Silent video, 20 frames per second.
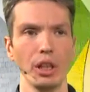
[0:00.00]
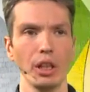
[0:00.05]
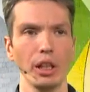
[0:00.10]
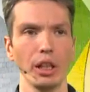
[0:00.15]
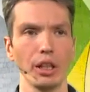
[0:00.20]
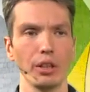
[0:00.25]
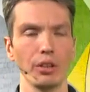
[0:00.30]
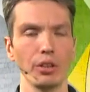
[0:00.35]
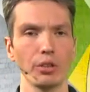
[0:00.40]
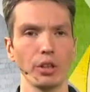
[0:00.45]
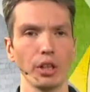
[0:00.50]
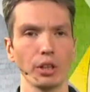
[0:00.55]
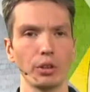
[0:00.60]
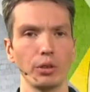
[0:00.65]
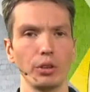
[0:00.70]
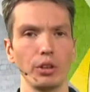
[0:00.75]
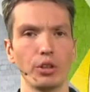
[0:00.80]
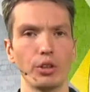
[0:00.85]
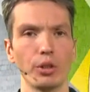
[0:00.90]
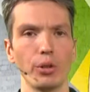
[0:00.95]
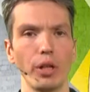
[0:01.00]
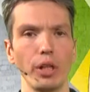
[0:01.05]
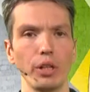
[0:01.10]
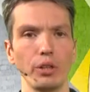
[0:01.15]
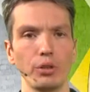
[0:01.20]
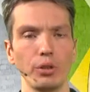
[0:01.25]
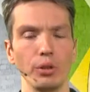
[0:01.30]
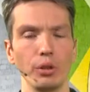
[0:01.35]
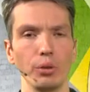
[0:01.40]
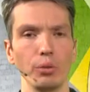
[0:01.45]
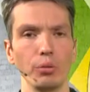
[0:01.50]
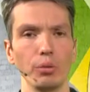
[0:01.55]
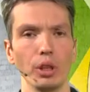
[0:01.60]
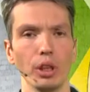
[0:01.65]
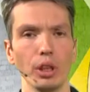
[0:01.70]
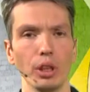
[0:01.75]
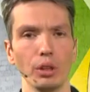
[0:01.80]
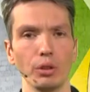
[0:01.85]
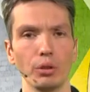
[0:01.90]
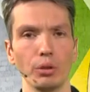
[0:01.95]
And this actually trains you
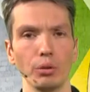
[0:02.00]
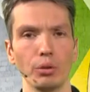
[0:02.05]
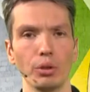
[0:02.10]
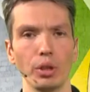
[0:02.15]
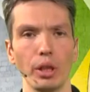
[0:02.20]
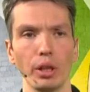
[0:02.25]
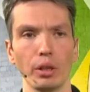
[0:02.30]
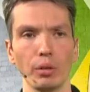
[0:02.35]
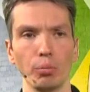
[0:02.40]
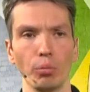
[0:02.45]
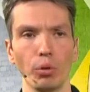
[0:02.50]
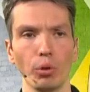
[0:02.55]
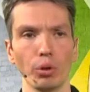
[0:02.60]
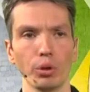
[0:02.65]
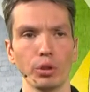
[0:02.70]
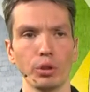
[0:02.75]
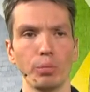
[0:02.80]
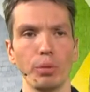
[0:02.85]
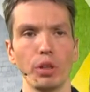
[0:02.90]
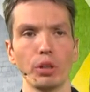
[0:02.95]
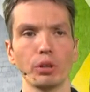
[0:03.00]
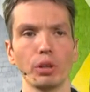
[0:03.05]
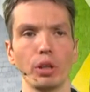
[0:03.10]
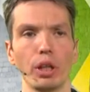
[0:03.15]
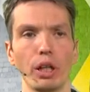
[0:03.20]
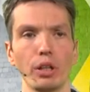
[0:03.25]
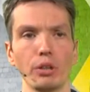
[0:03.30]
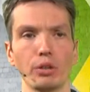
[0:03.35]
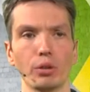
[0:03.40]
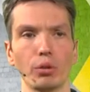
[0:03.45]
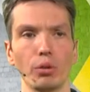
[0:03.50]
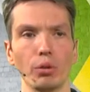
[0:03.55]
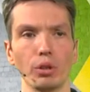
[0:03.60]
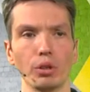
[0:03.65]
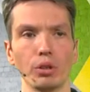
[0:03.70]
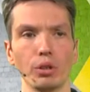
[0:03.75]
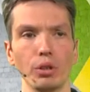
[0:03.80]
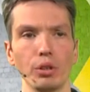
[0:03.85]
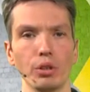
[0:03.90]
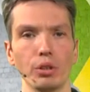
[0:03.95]
to take more specialized
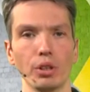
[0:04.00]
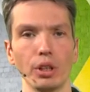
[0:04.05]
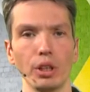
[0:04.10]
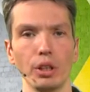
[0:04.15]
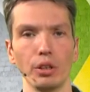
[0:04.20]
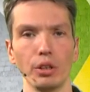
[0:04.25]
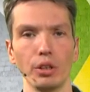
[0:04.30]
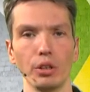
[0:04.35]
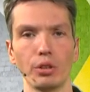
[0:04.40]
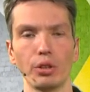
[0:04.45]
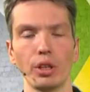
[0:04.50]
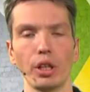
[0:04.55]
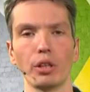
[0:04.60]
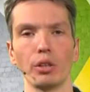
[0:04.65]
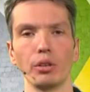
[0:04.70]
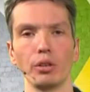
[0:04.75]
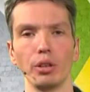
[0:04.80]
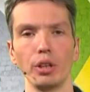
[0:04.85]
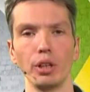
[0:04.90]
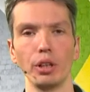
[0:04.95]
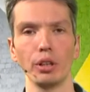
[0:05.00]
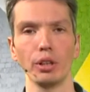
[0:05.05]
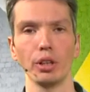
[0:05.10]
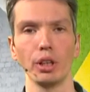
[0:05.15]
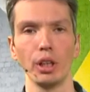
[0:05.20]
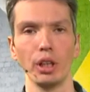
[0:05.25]
courses in the second year.